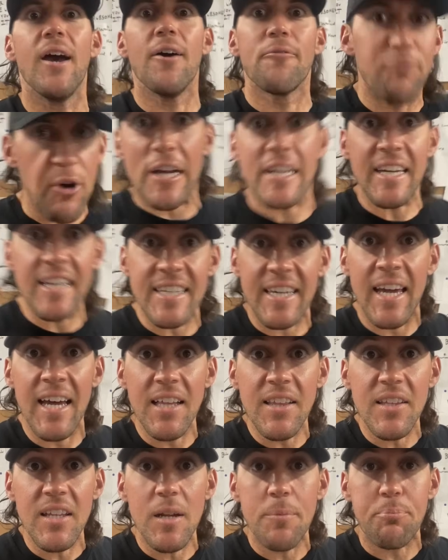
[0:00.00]
freaking
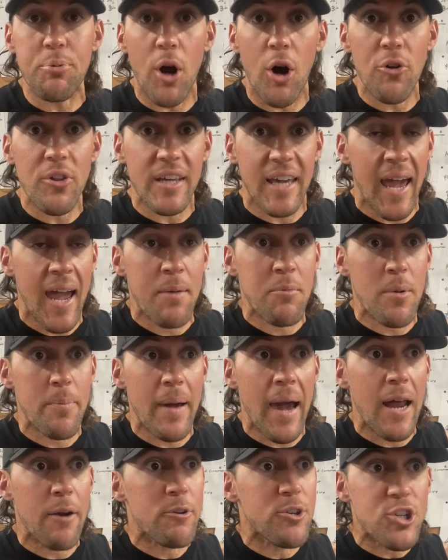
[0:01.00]
killing it, bro. The camera
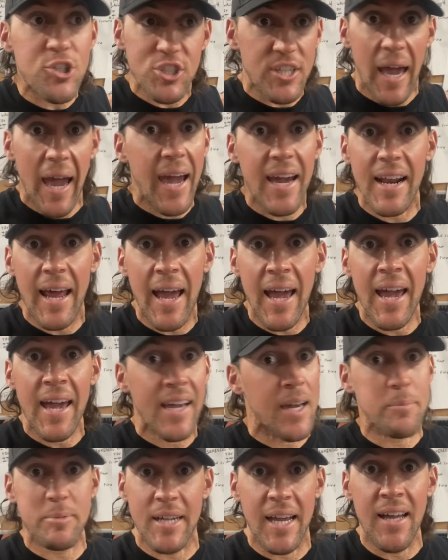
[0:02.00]
battery just can't hang,
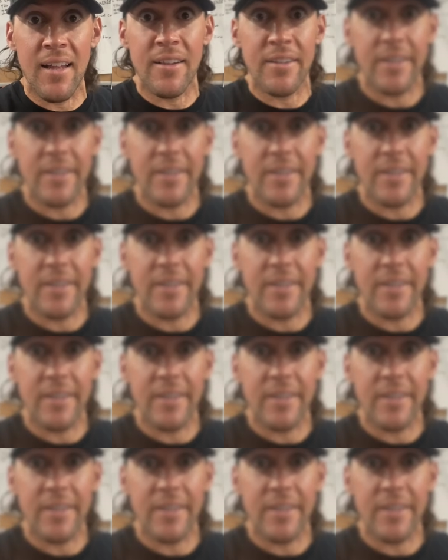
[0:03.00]
I'm telling